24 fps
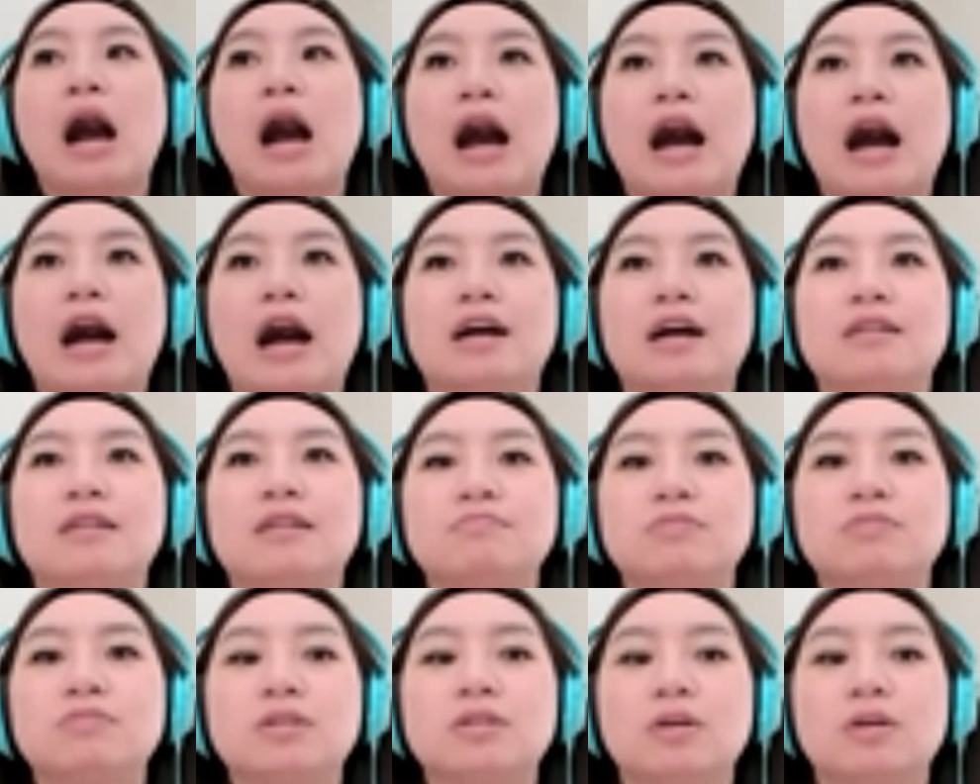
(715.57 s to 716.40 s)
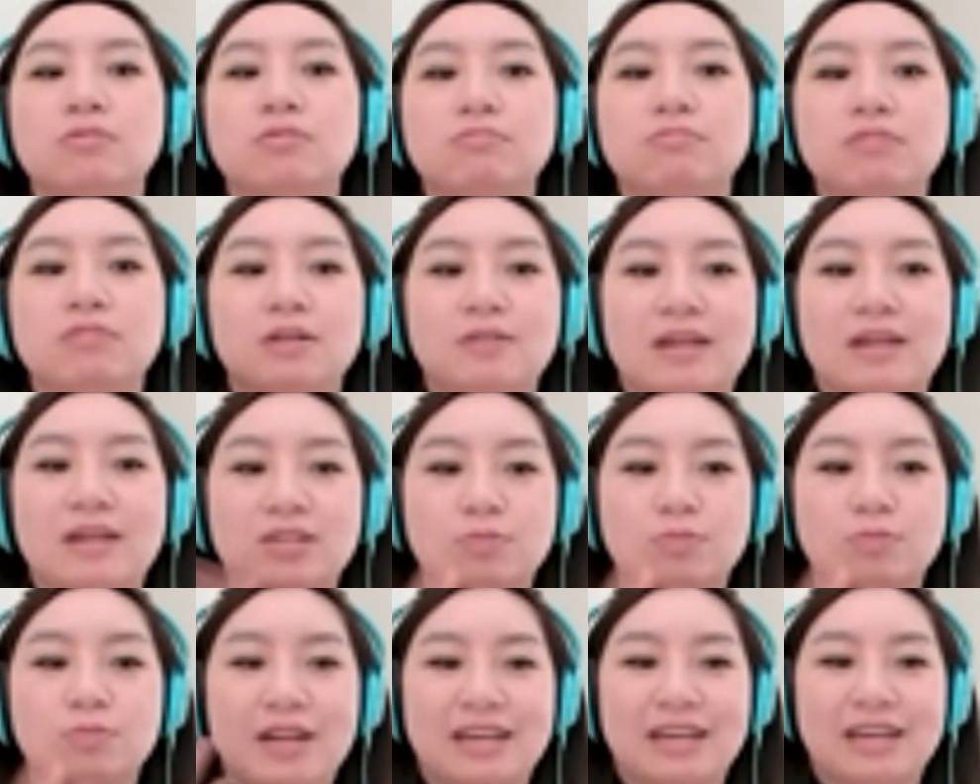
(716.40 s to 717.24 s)
Um, so, you know,
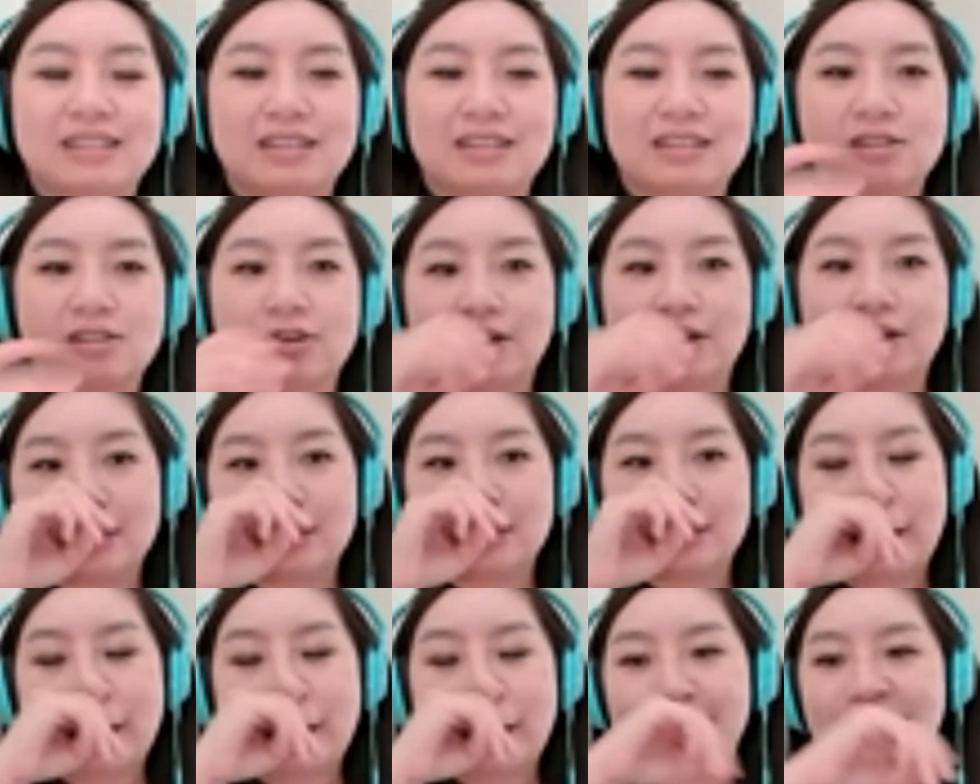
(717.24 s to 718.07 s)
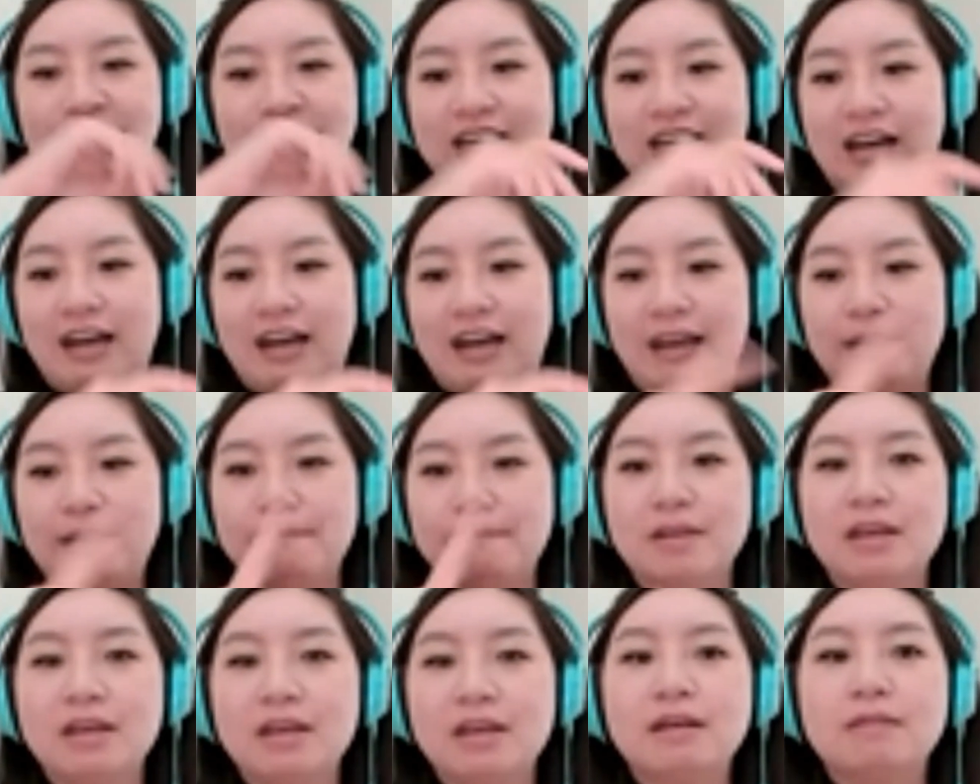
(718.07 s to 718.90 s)
that's what I did during that span of time.
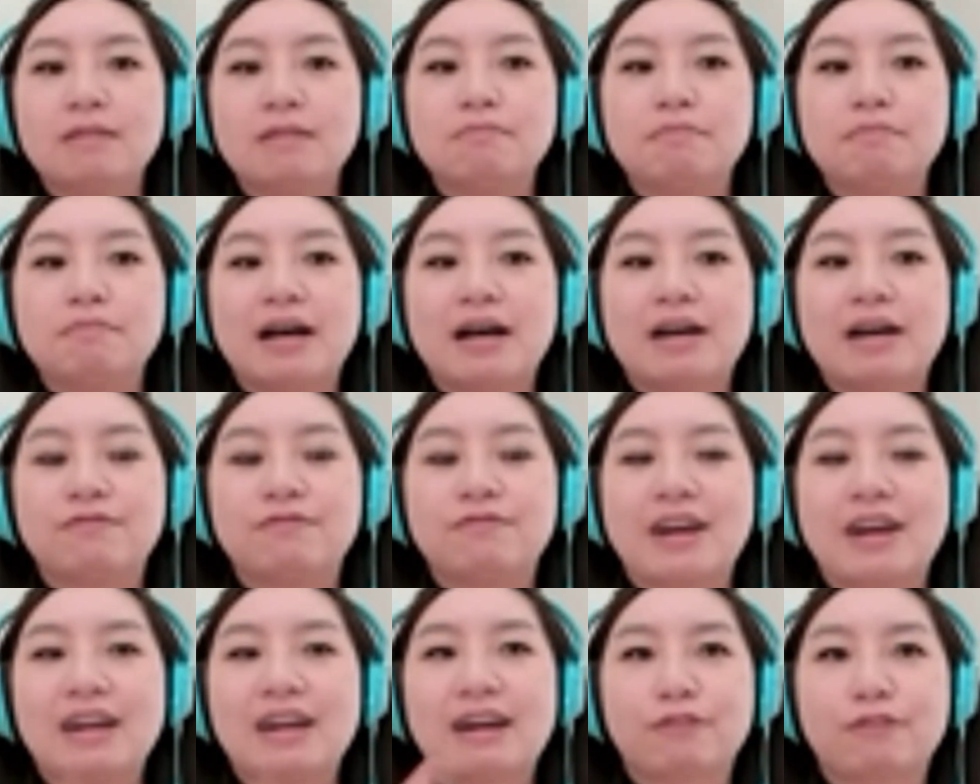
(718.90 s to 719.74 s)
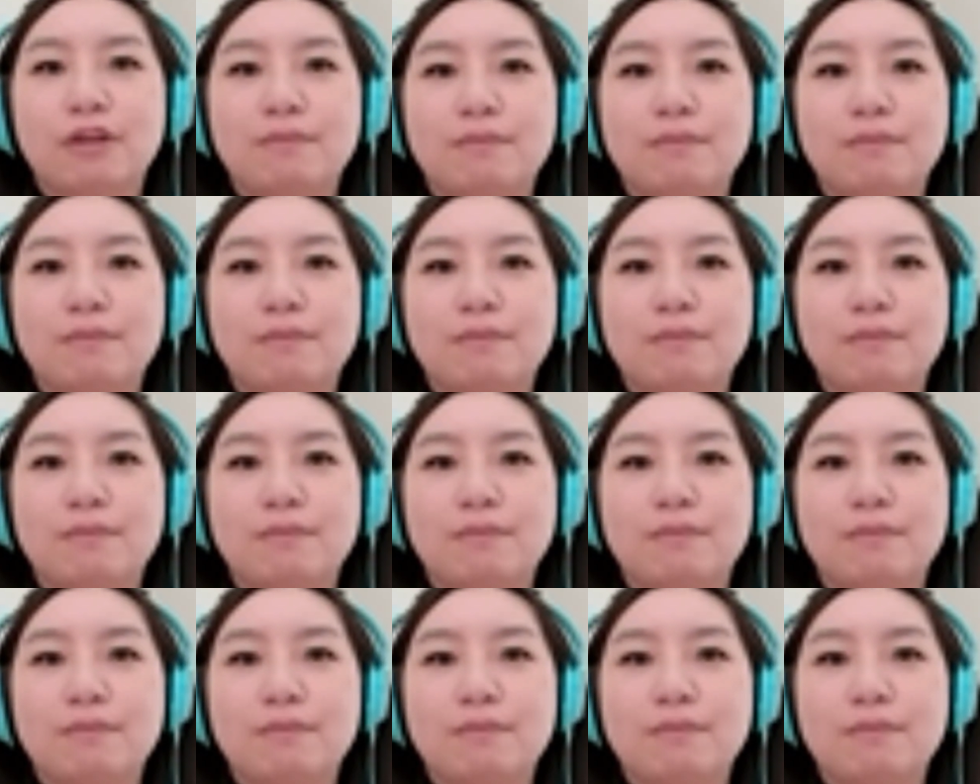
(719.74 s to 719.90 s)
But right after